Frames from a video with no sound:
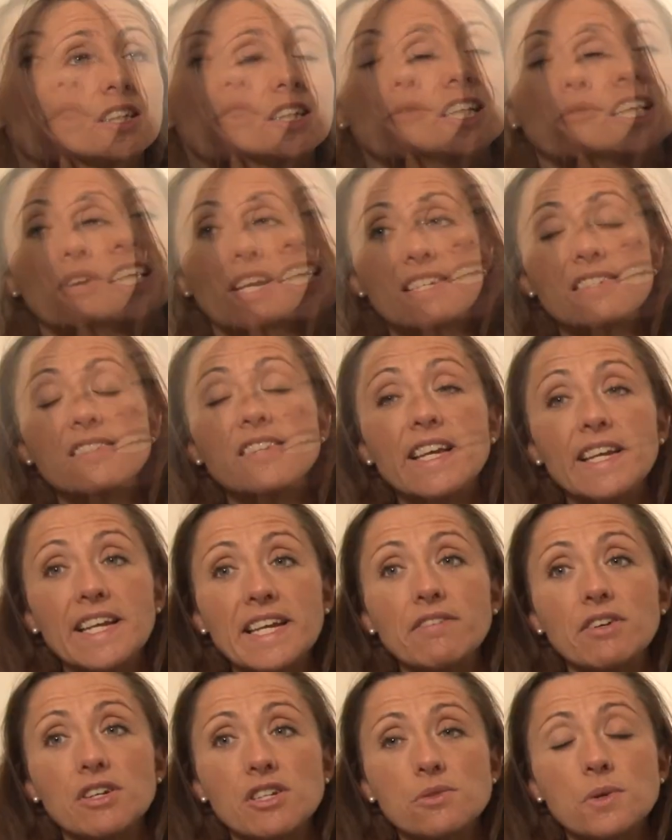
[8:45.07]
The reason they
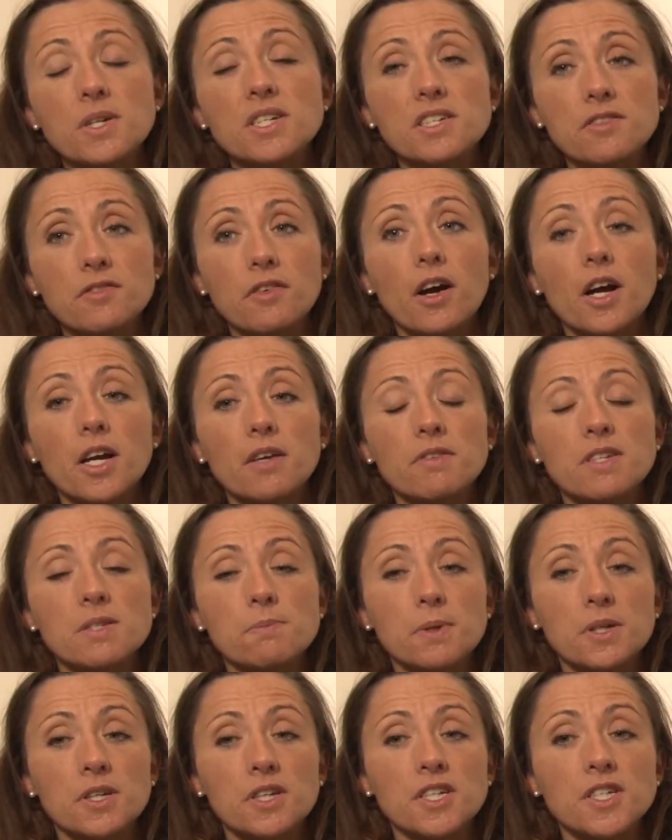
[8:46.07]
leave it at 25 is
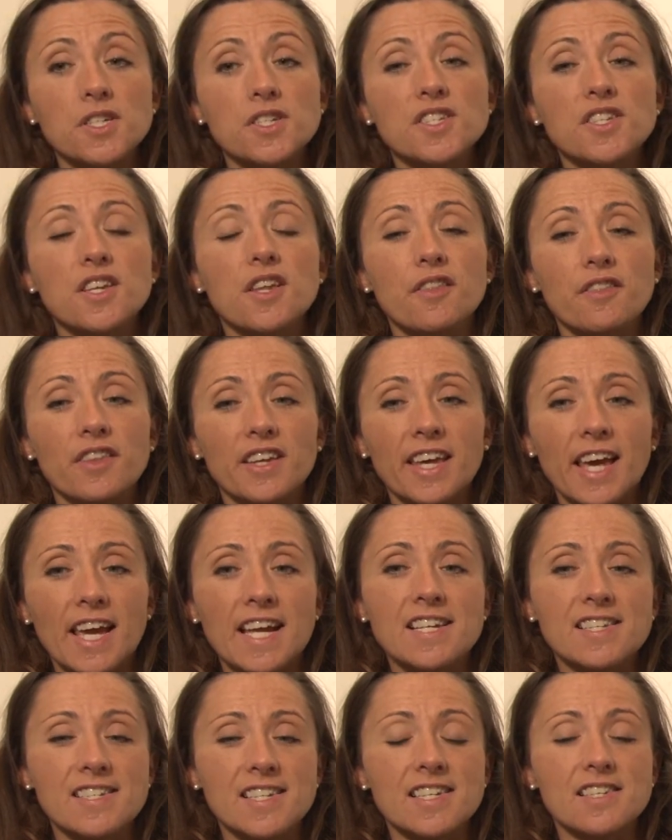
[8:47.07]
because the
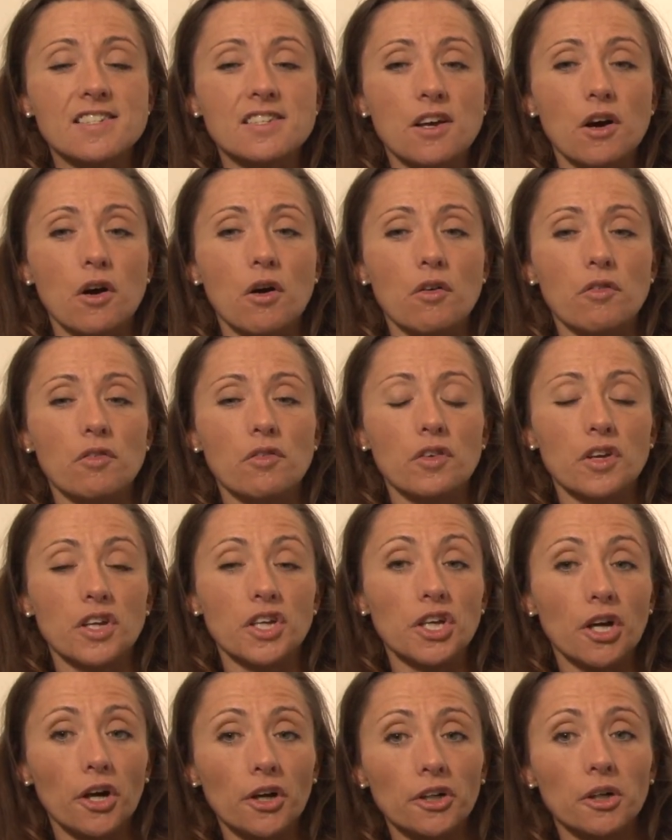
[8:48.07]
cases of
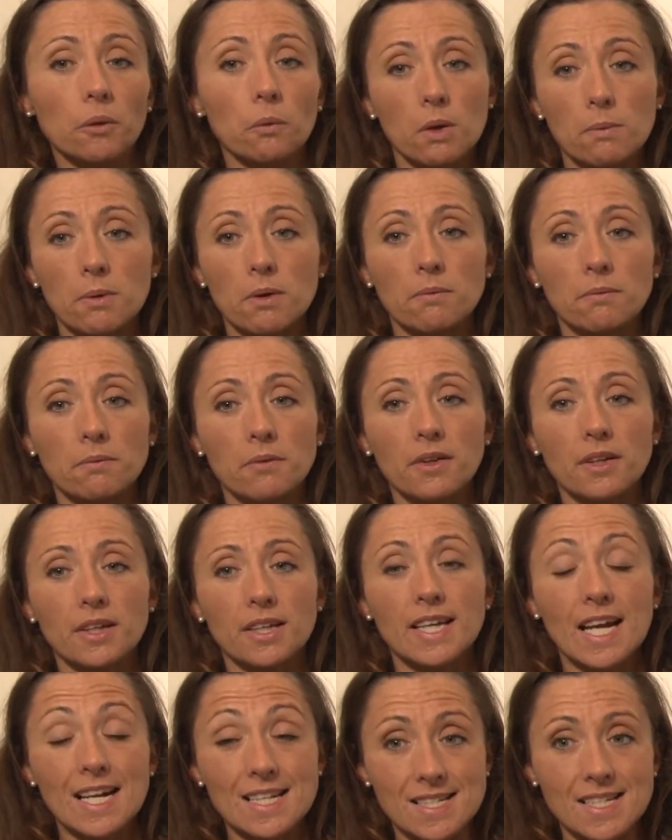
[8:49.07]
younger women
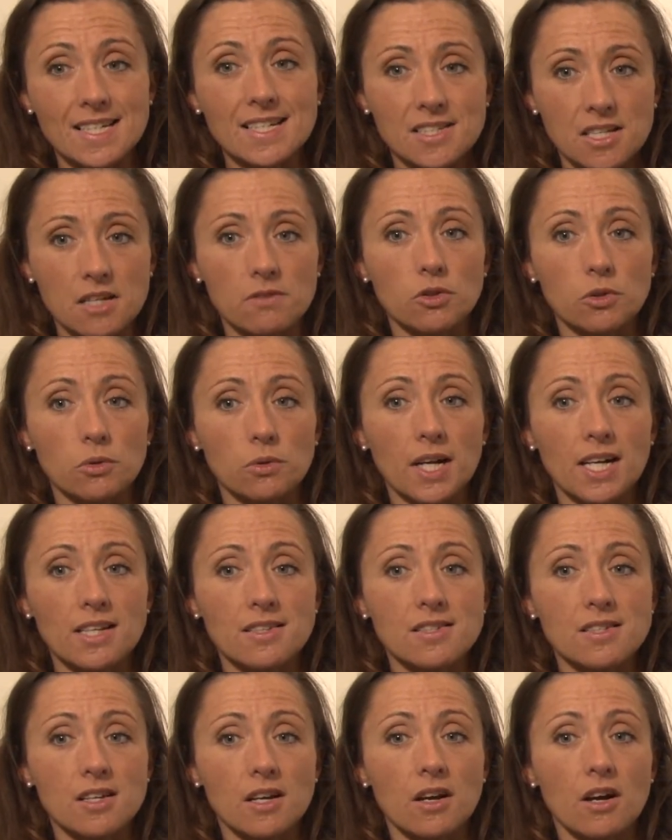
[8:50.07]
getting cervical
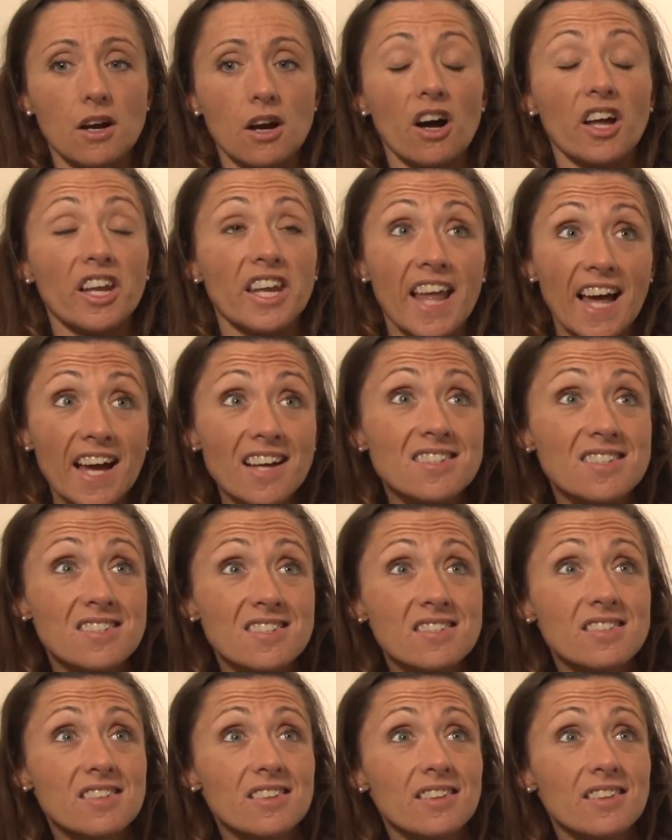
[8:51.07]
cancer are less,